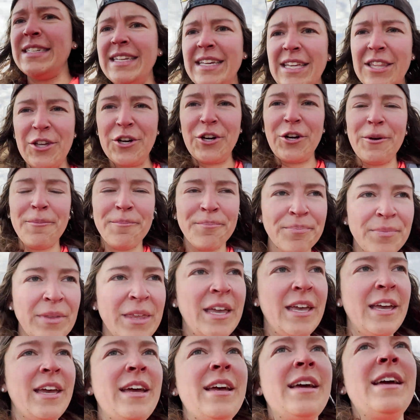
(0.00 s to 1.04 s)
either.
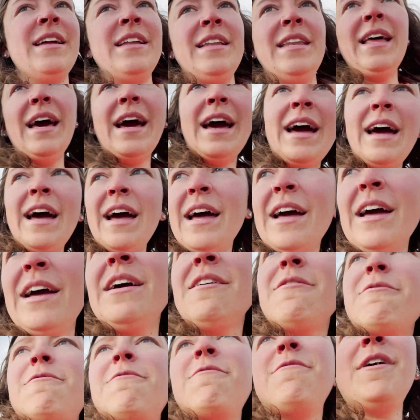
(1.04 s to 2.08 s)

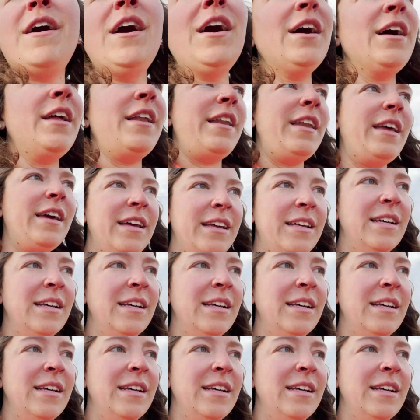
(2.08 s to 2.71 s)
Not fun.